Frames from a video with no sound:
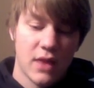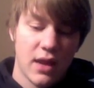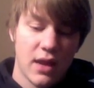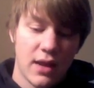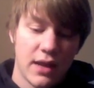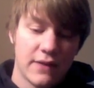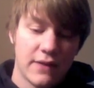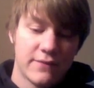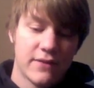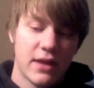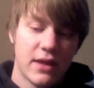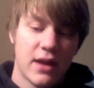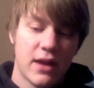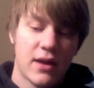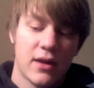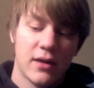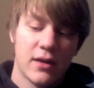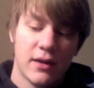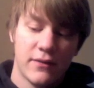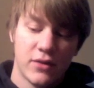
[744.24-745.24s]
If
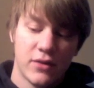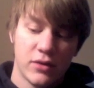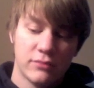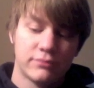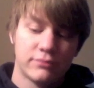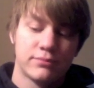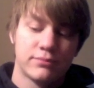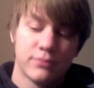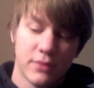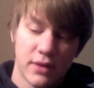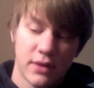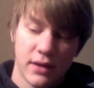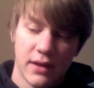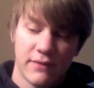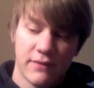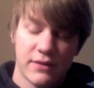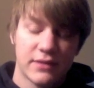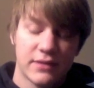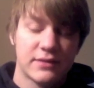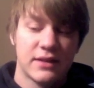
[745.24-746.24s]

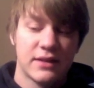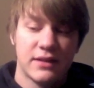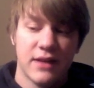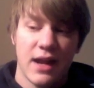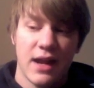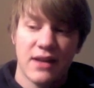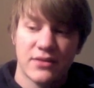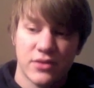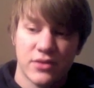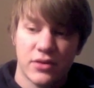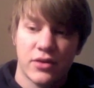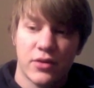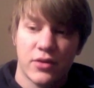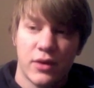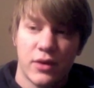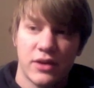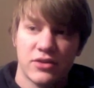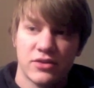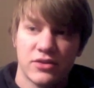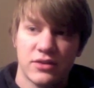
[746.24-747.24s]
this didn't answer your
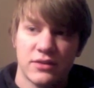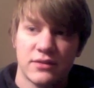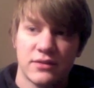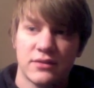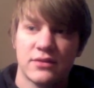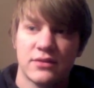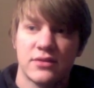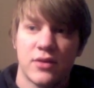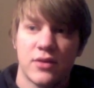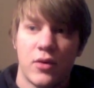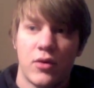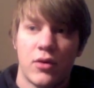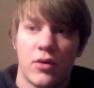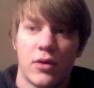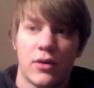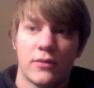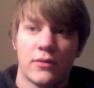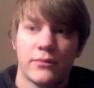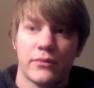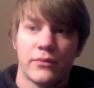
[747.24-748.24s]
questions,
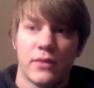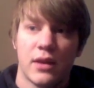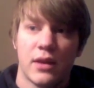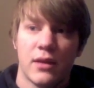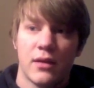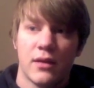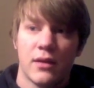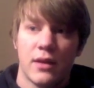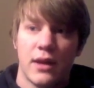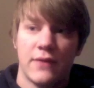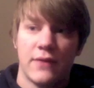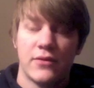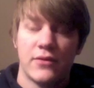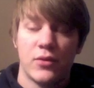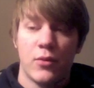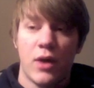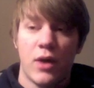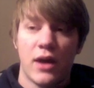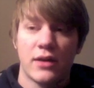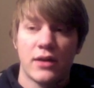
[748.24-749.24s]
or if you
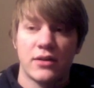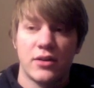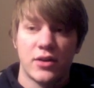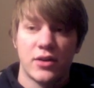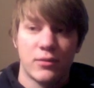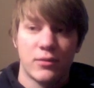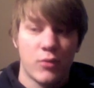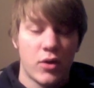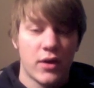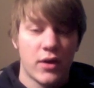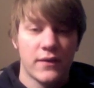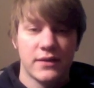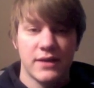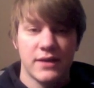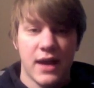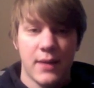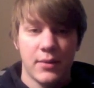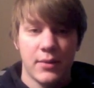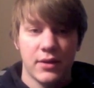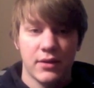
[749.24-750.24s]
want to learn more on the
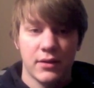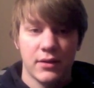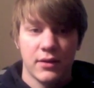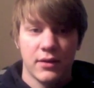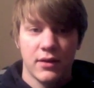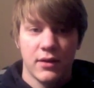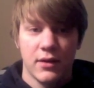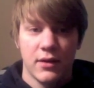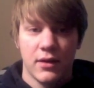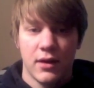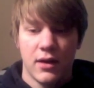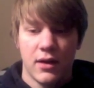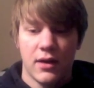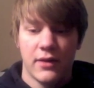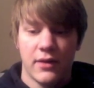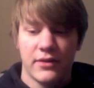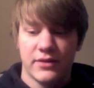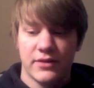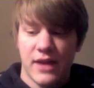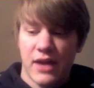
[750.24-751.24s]
topic,
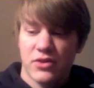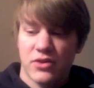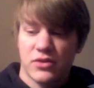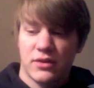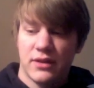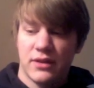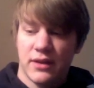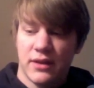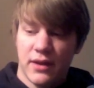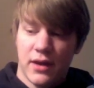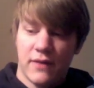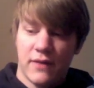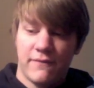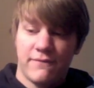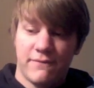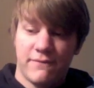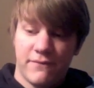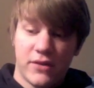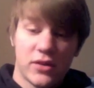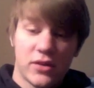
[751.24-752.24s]
there's actually a
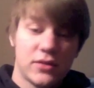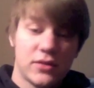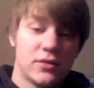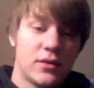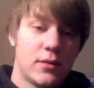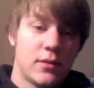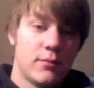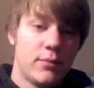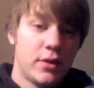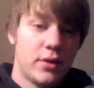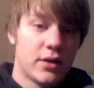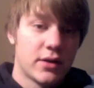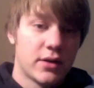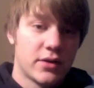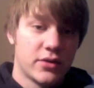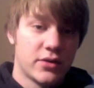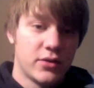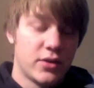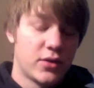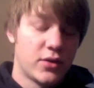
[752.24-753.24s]
full book
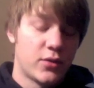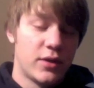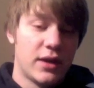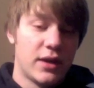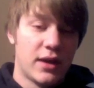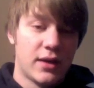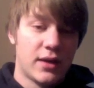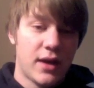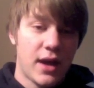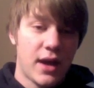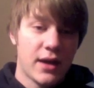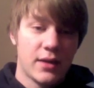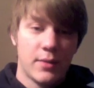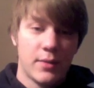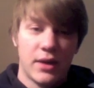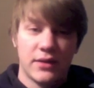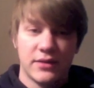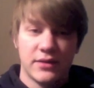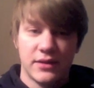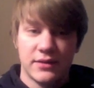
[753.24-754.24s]
you can read online
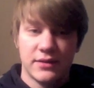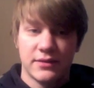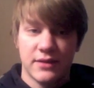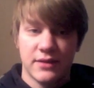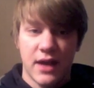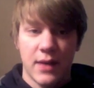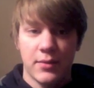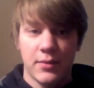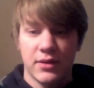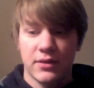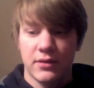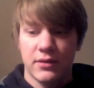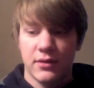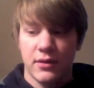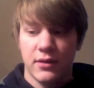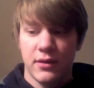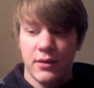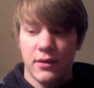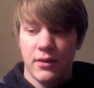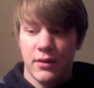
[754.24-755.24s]
about this topic.
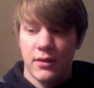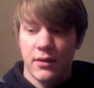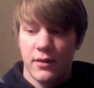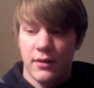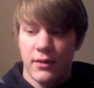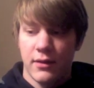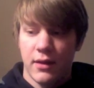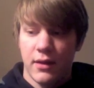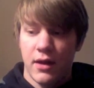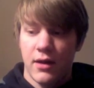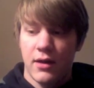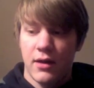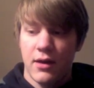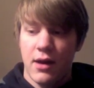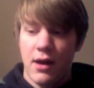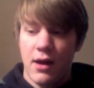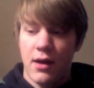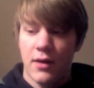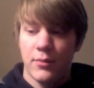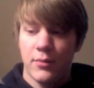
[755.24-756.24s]

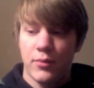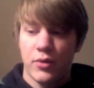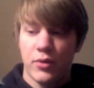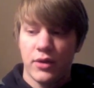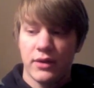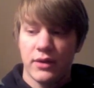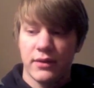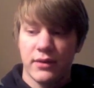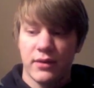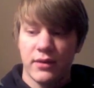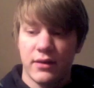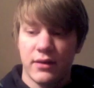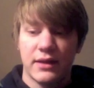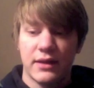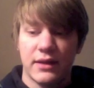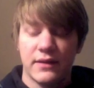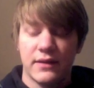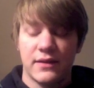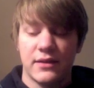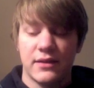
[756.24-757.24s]
I'll put the link
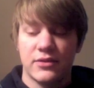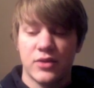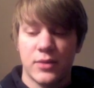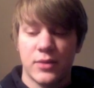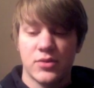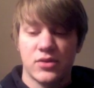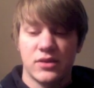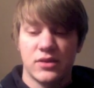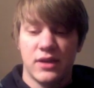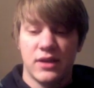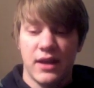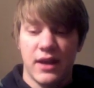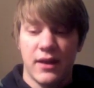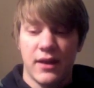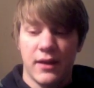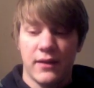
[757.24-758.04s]
in the description today.